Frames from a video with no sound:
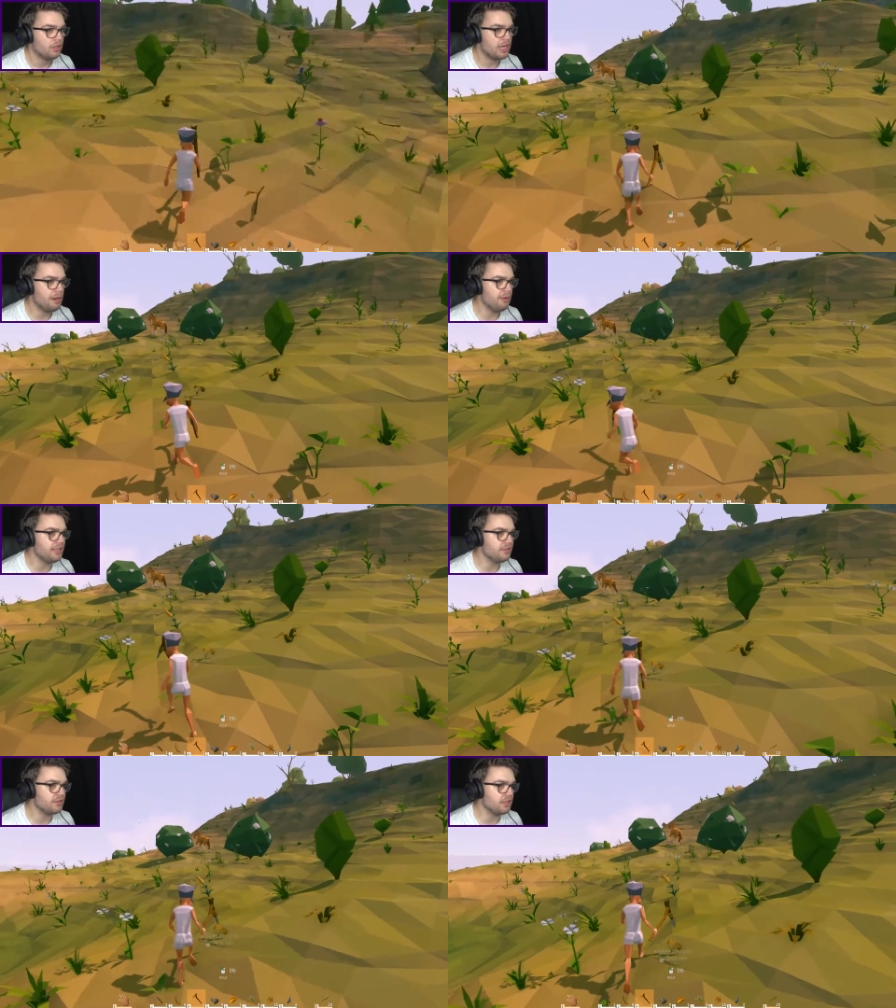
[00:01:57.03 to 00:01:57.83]
You know what,
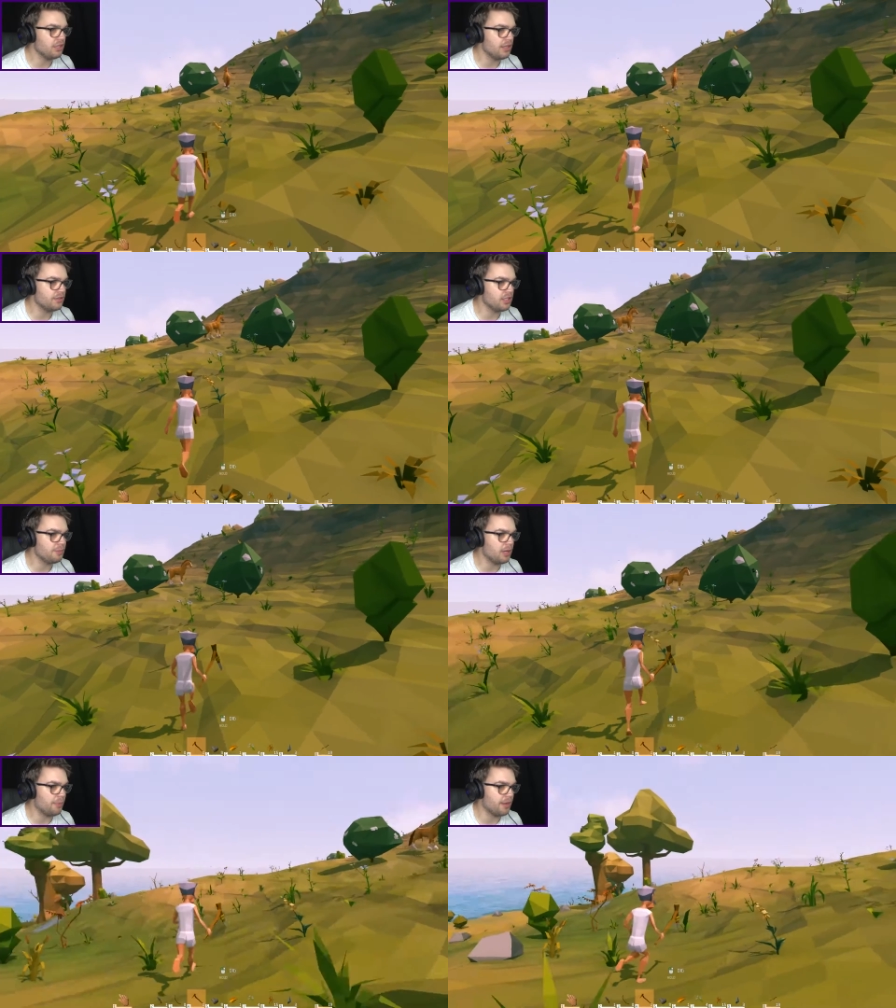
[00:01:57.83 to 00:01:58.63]
this was a nice little
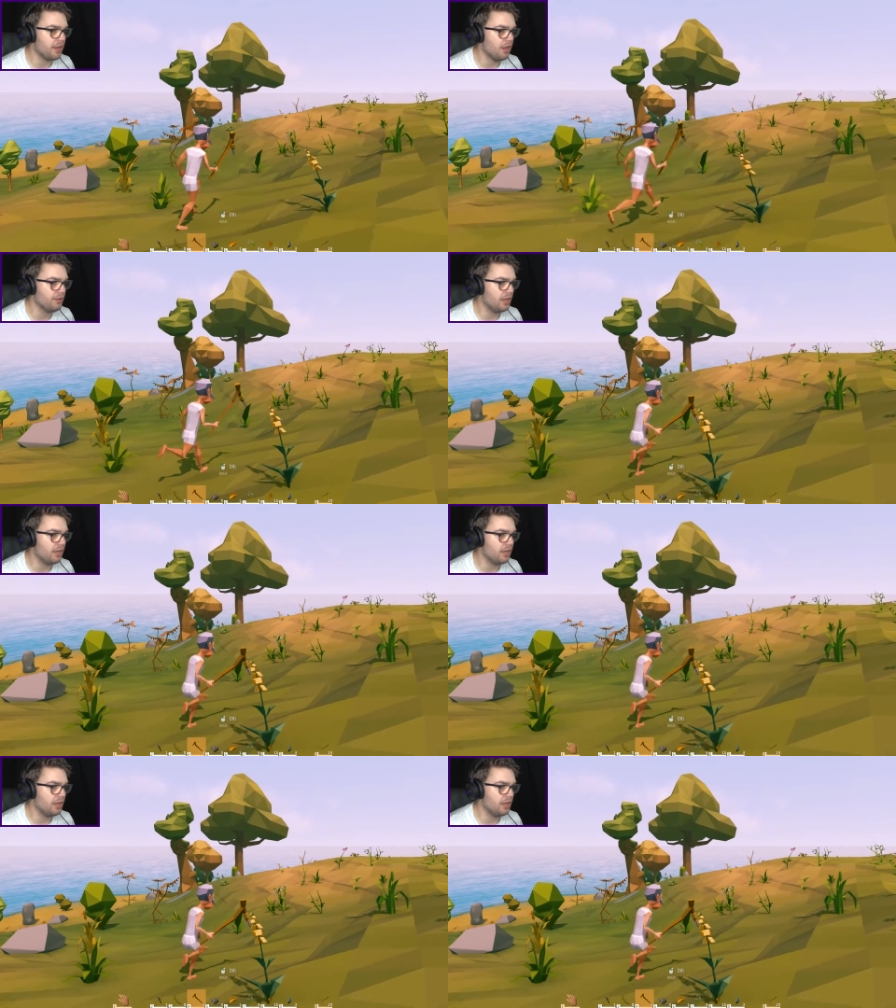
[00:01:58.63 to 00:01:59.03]
spot up here. I